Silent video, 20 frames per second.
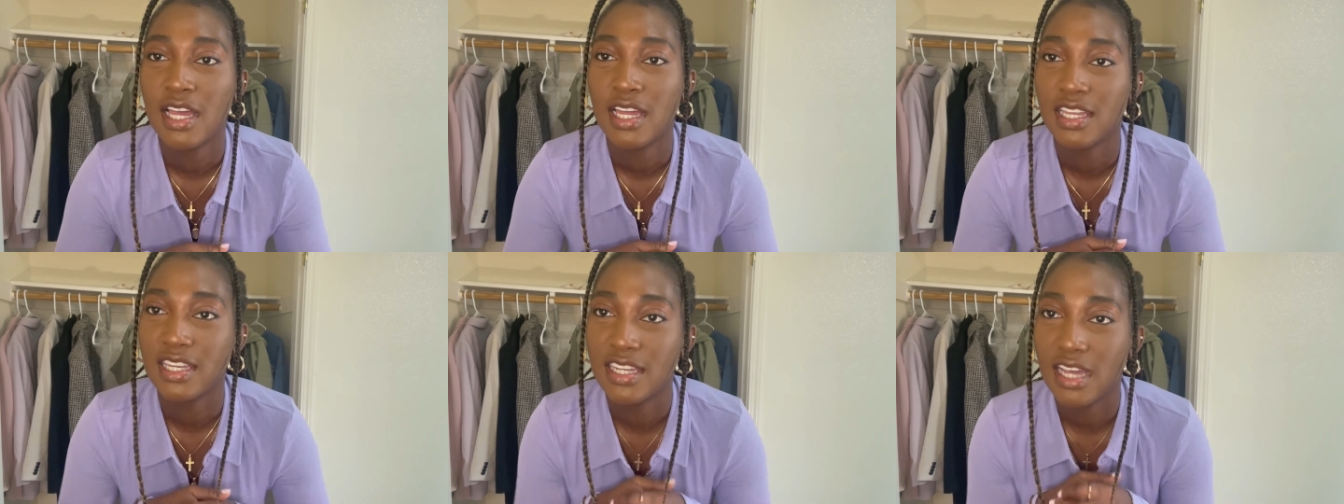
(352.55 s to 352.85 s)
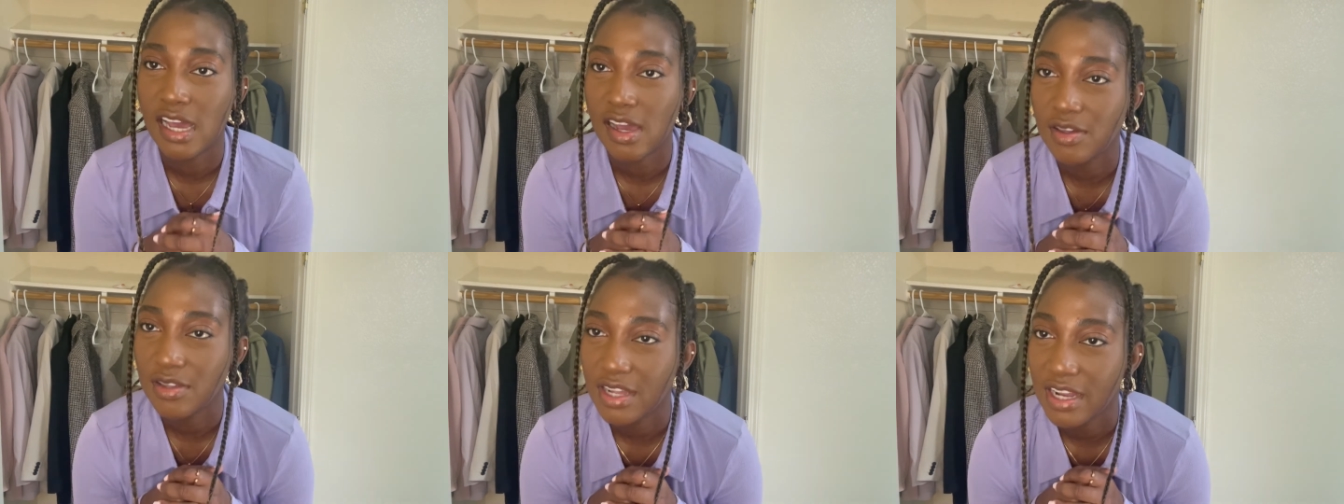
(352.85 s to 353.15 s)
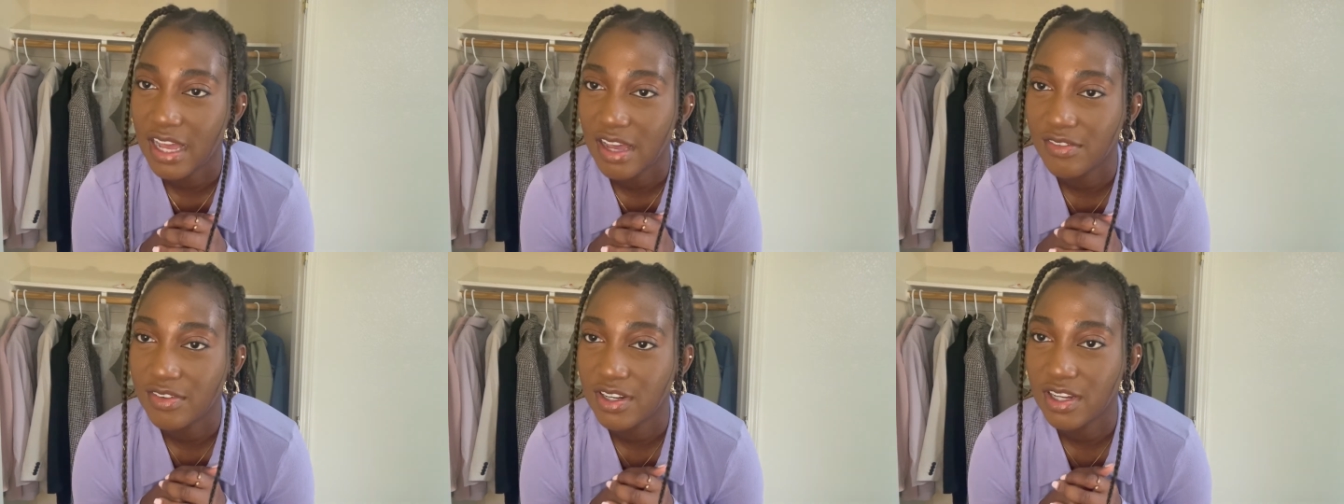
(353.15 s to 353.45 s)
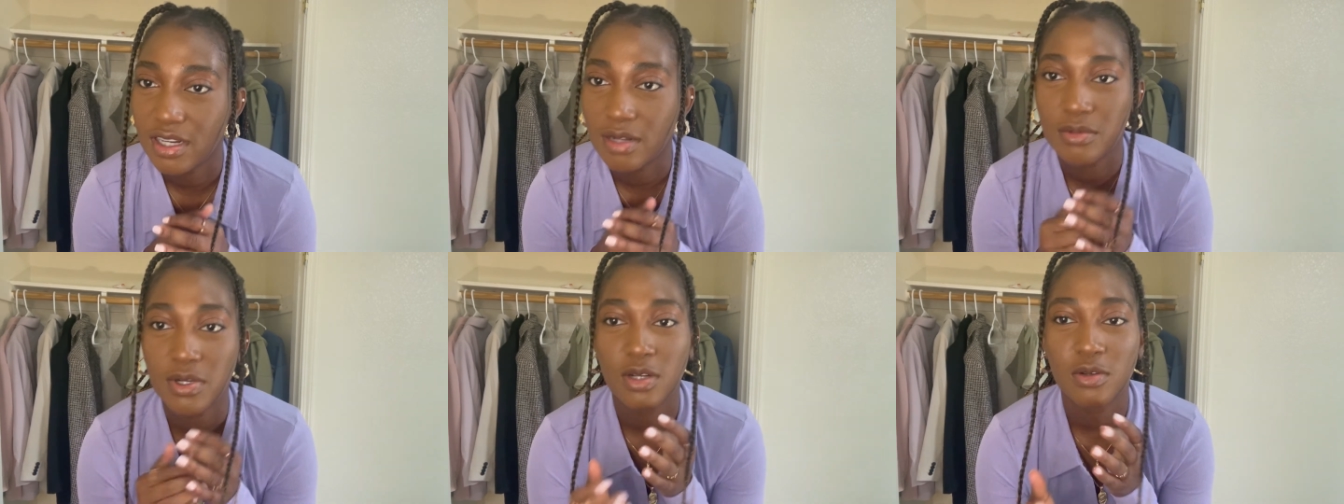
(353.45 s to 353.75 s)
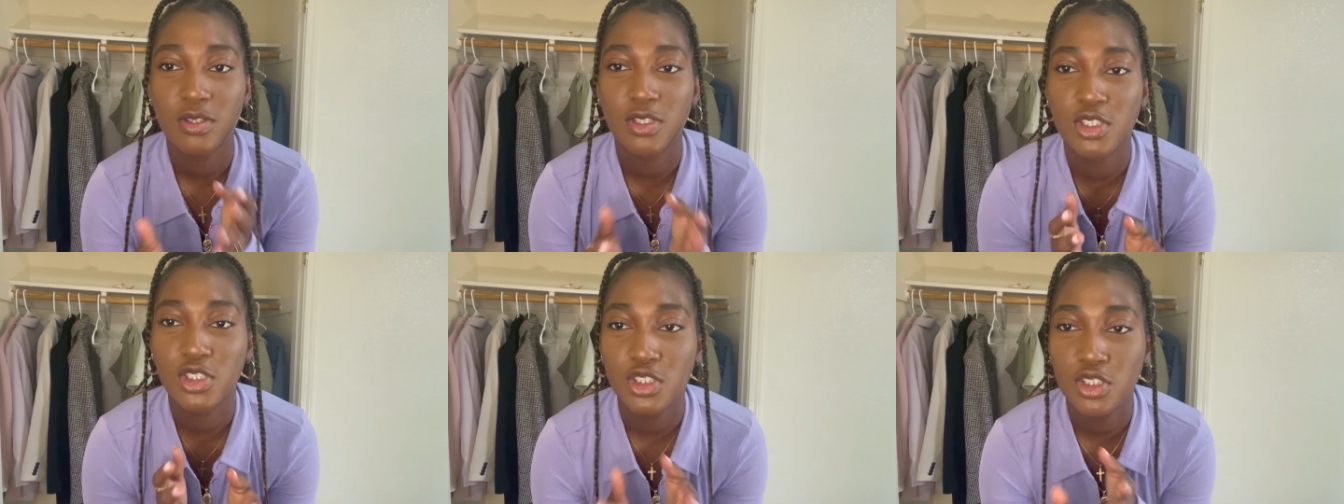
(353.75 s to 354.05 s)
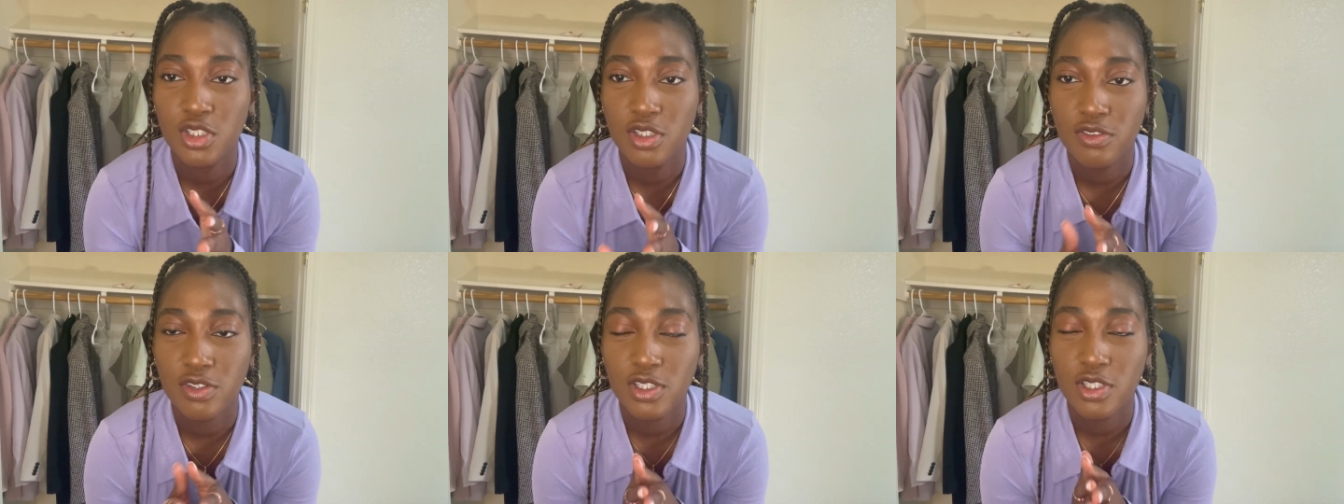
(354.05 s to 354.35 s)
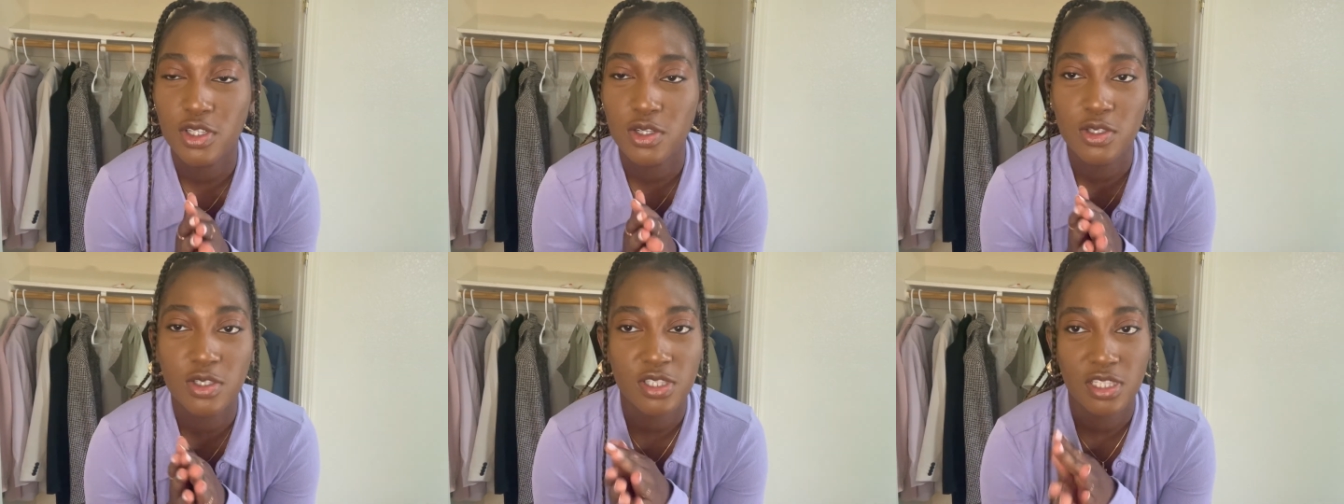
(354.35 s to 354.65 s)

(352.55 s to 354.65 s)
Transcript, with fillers: Now that I have it on, I'm not really sure if it goes.